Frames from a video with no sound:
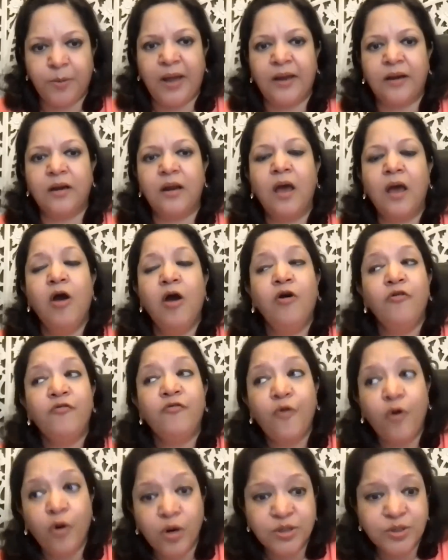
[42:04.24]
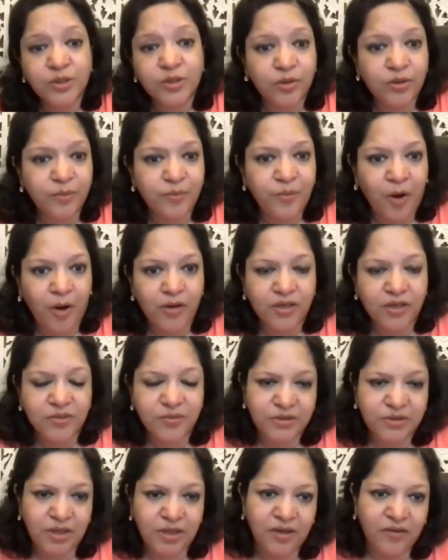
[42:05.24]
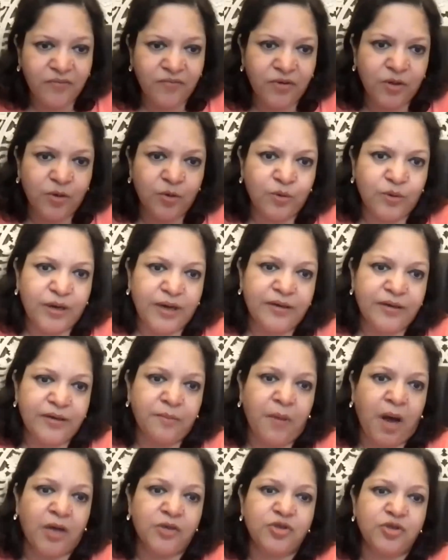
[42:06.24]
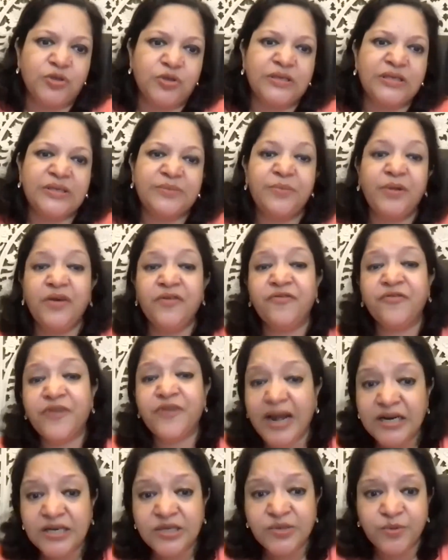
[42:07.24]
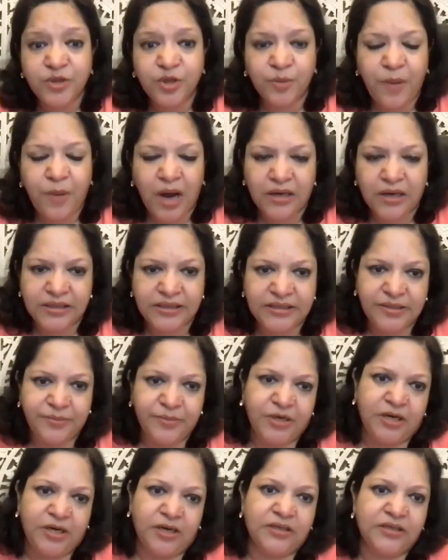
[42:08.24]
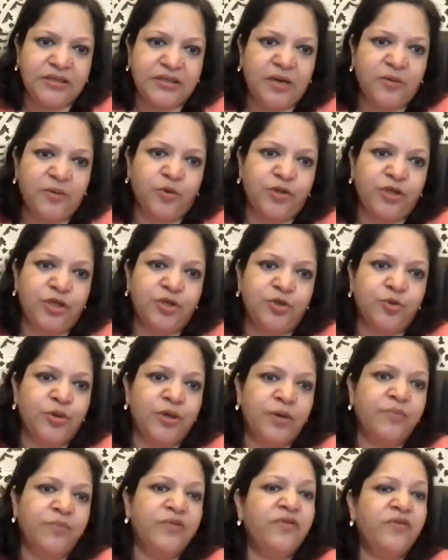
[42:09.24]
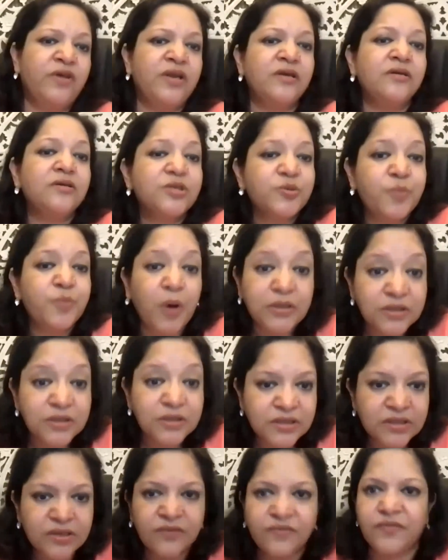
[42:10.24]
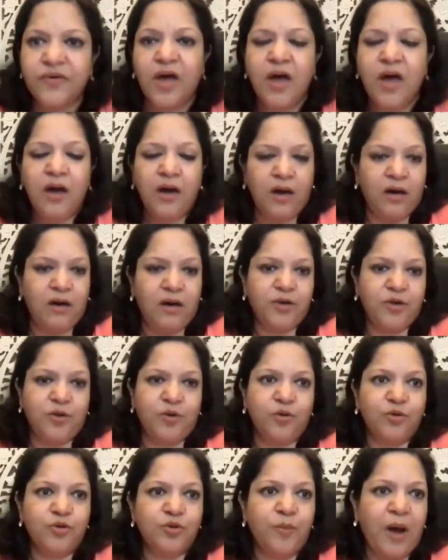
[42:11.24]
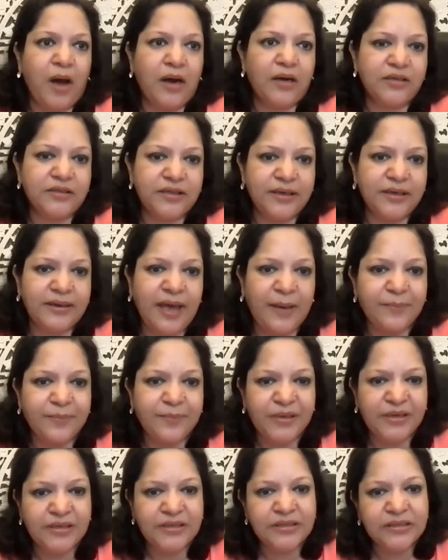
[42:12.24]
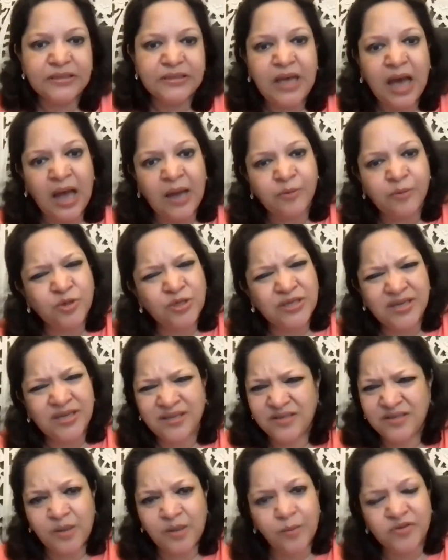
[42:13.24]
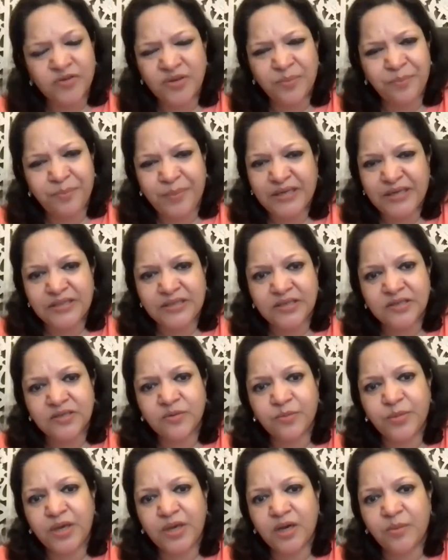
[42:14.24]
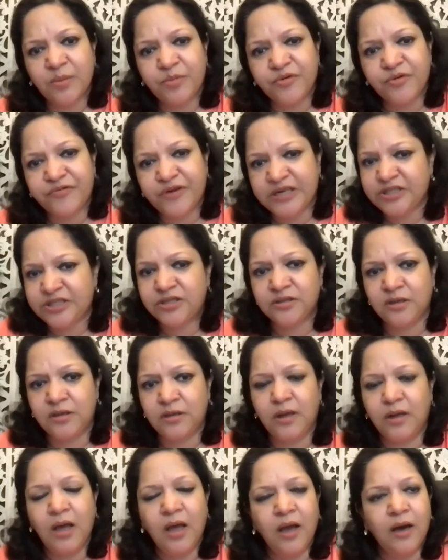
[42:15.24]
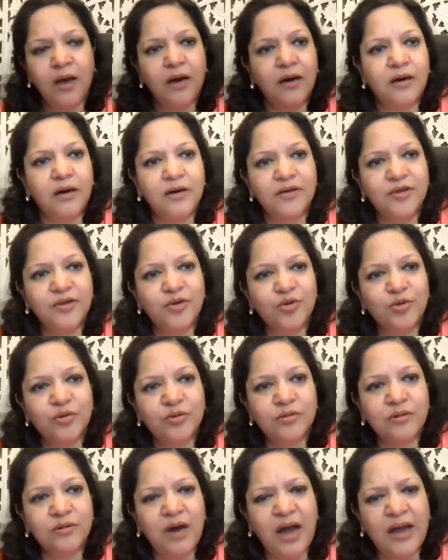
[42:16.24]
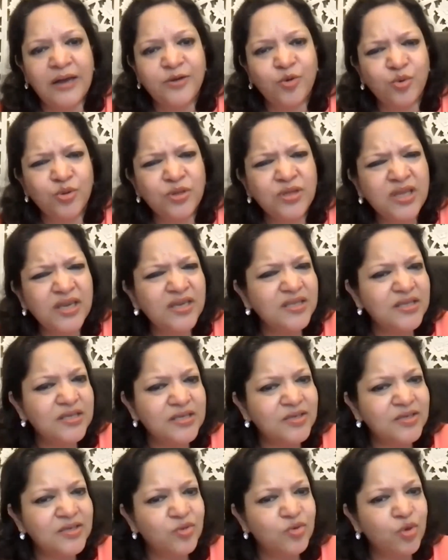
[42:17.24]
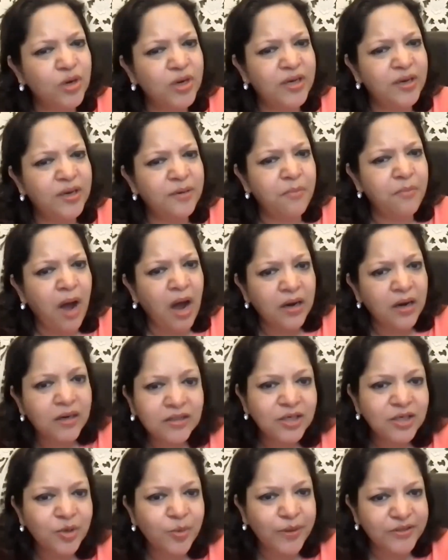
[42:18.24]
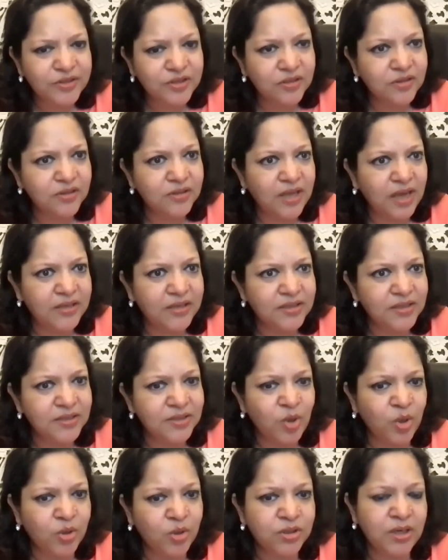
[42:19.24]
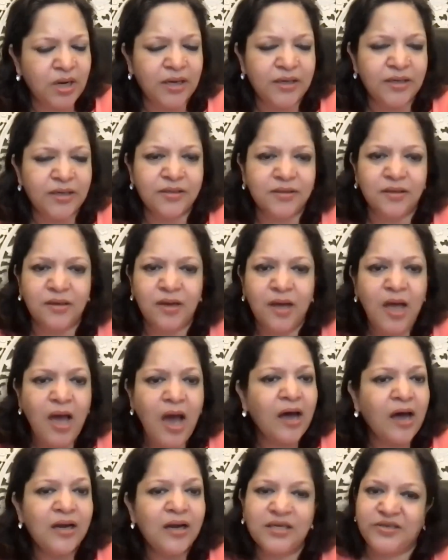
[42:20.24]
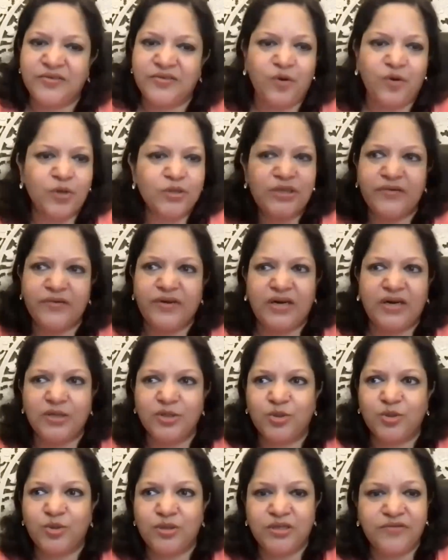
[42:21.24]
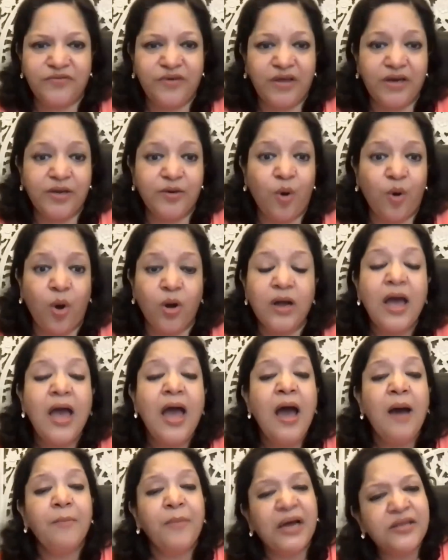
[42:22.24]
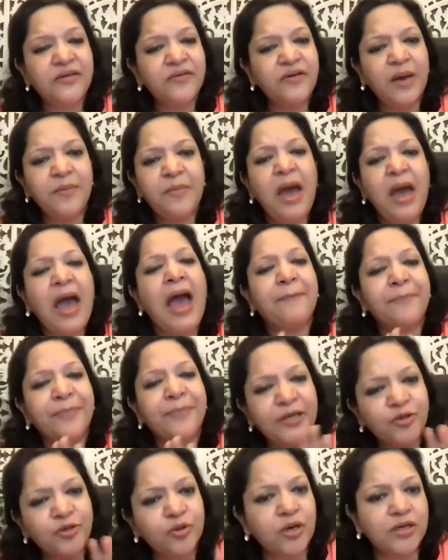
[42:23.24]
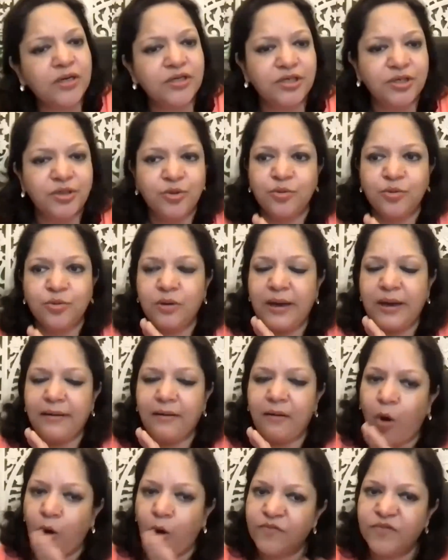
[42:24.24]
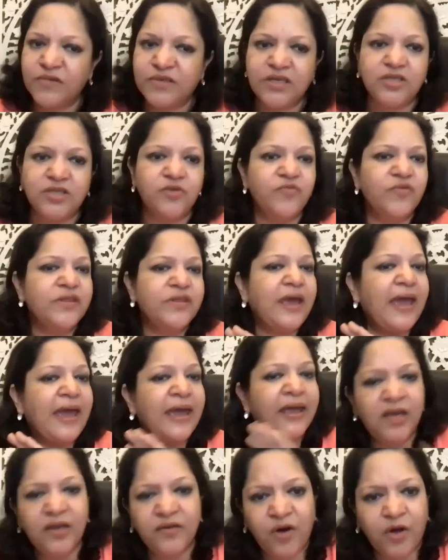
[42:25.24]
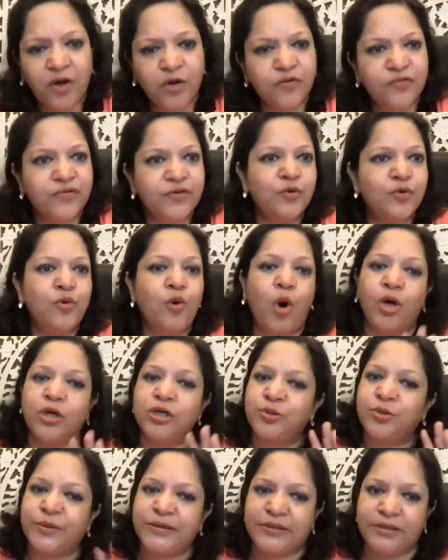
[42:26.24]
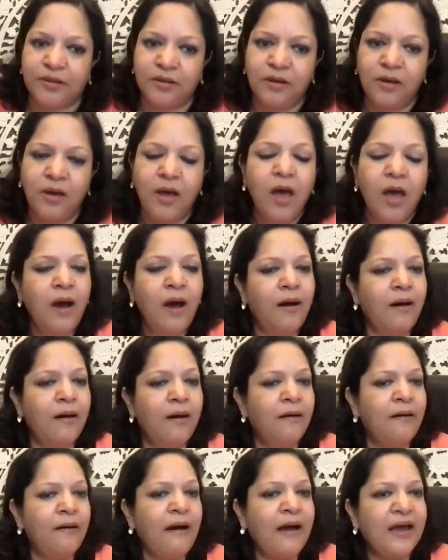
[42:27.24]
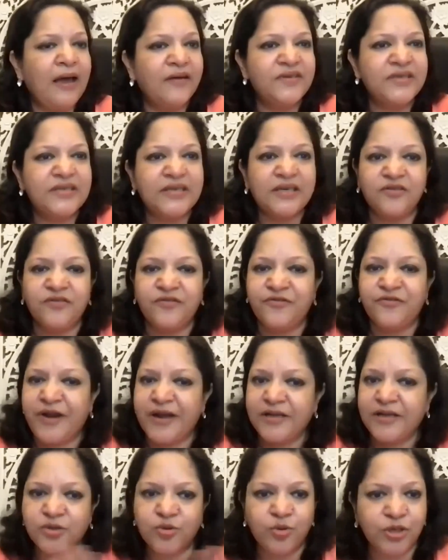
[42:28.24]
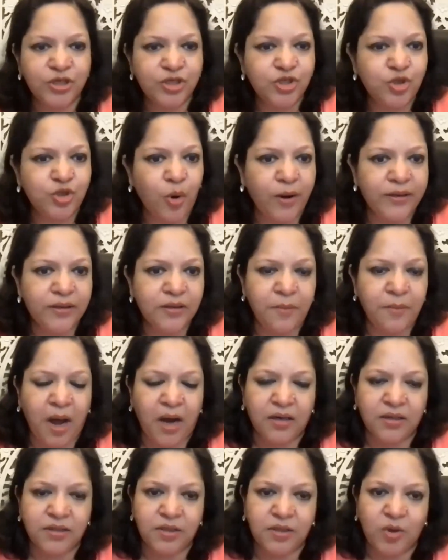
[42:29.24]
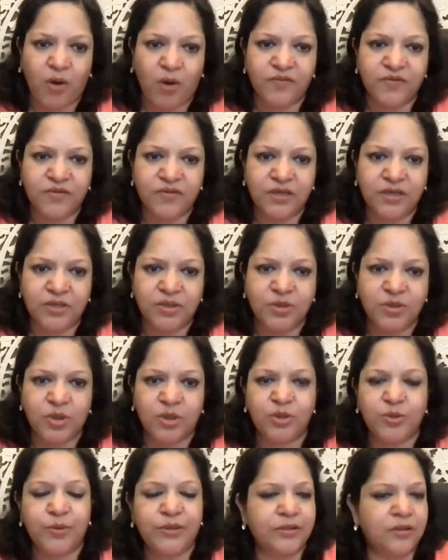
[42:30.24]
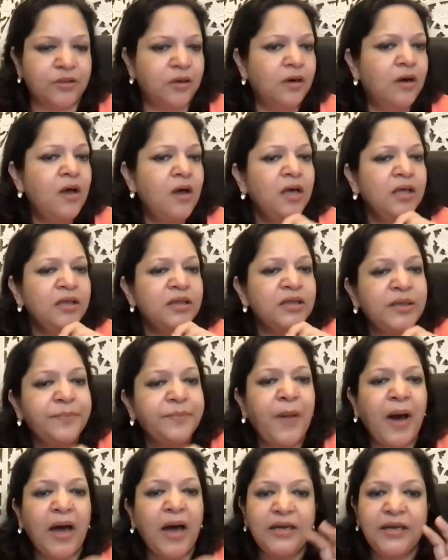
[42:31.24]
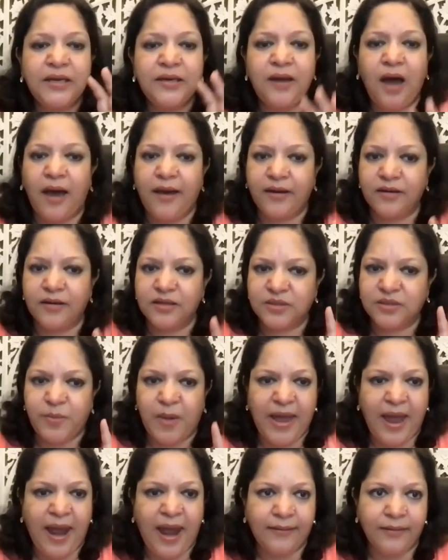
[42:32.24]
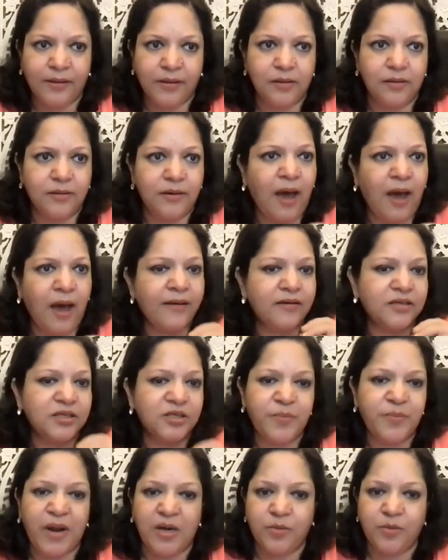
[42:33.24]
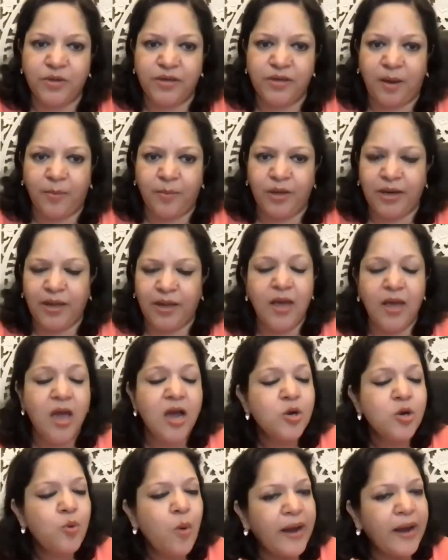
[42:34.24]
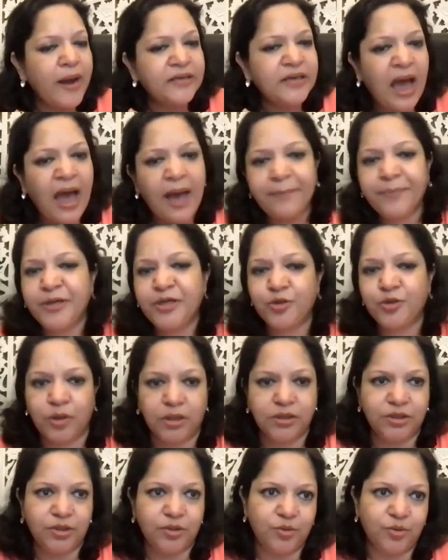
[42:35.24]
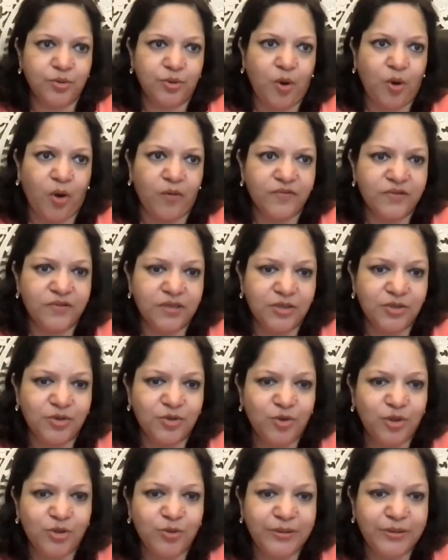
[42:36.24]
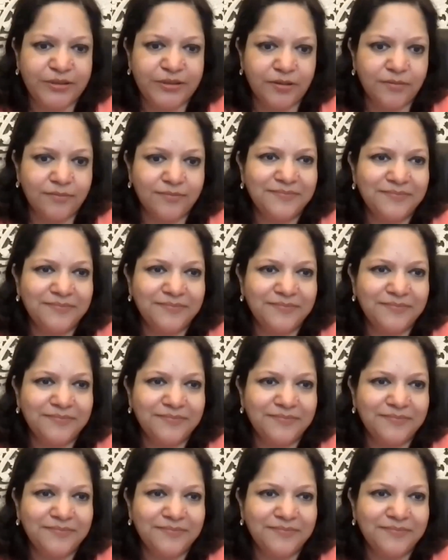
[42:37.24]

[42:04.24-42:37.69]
well, focus on the products which are giving you greater margins, be friends with your marketing team and understand what they're doing, be very responsive, you know, to marketing campaigns. I would say some of the basics of being a professional, you know, I don't think this is really a marketing question in that sense, Dr. Nagendra, unless, of course, I've understood it very wrong. By the way, I'm happy to continue conversation with any one of you on Twitter. I have a set of friends who enjoy the marketing conversations on Twitter. Deepali Nair is my handle. Nair is spelled with AA. Quite happy to continue the conversation on Twitter.